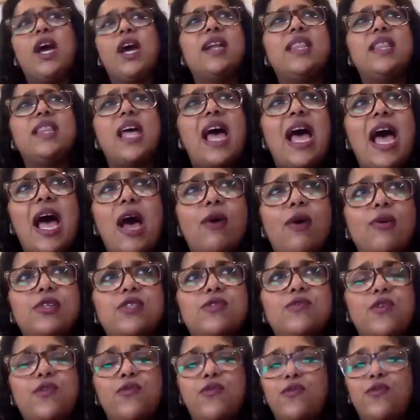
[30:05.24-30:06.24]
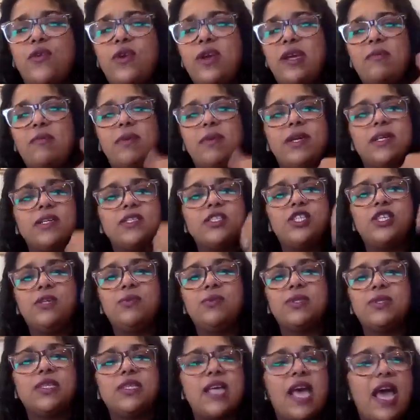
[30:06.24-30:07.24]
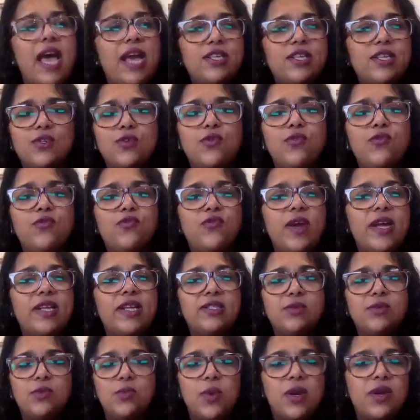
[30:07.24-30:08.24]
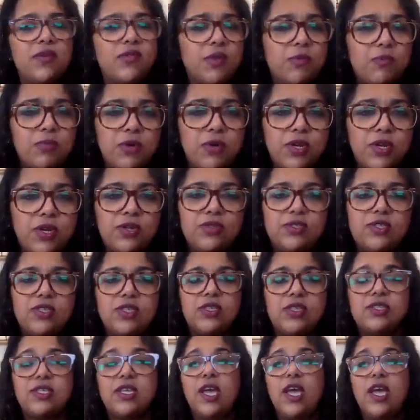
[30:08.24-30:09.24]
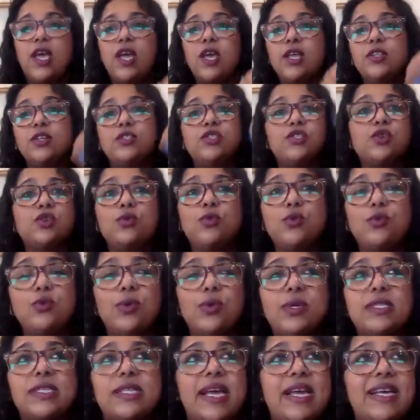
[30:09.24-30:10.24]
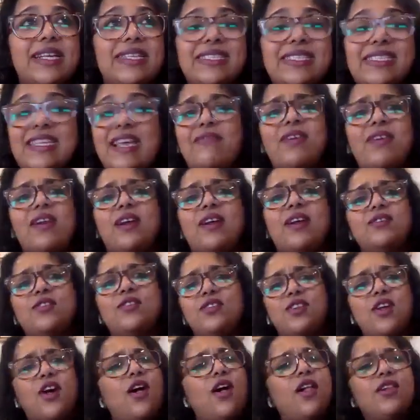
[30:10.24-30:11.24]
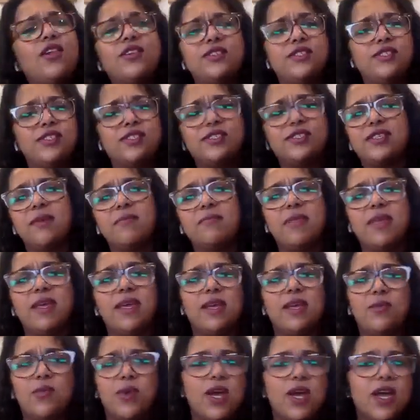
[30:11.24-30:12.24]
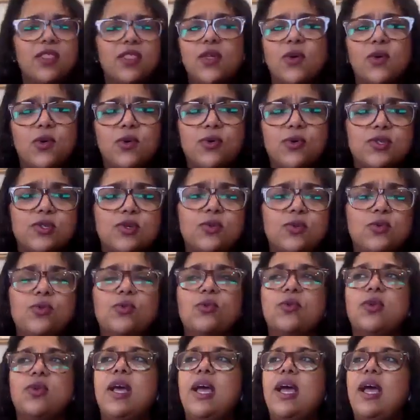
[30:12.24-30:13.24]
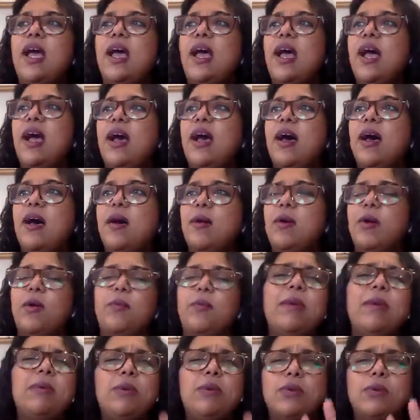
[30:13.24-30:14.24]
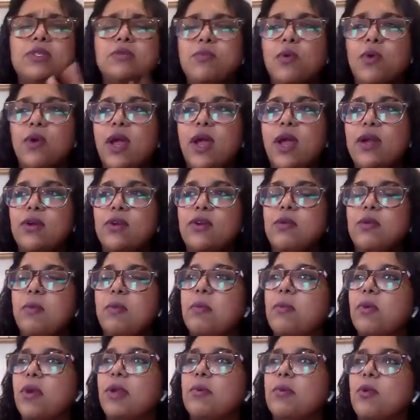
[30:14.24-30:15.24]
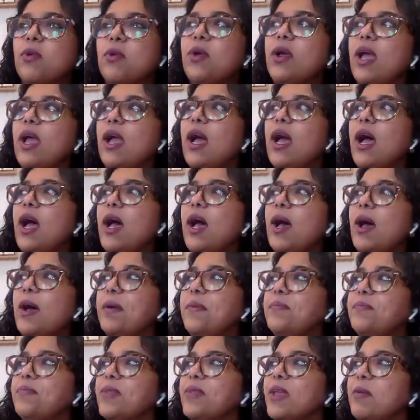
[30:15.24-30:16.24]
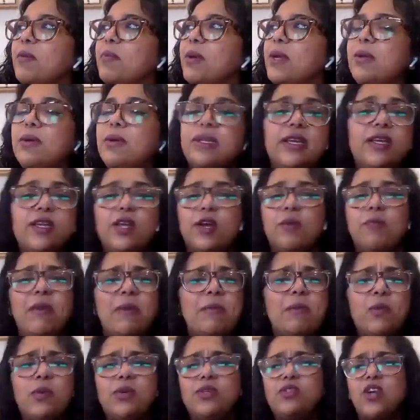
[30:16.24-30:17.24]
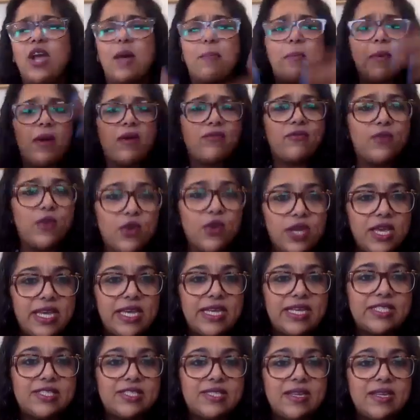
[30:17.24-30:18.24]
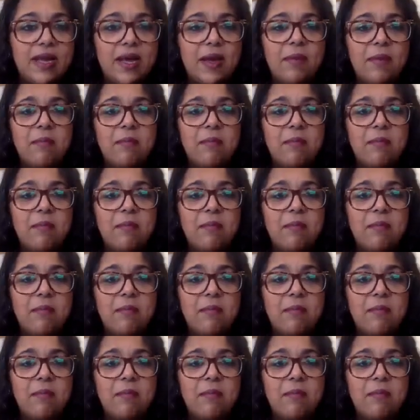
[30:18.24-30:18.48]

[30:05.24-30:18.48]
We got the house for free because she was high school friends with one of the producers. The school was like $700 or something, and we got the whole school. Or maybe it was more, I don't remember anymore. But people would drop off cookies.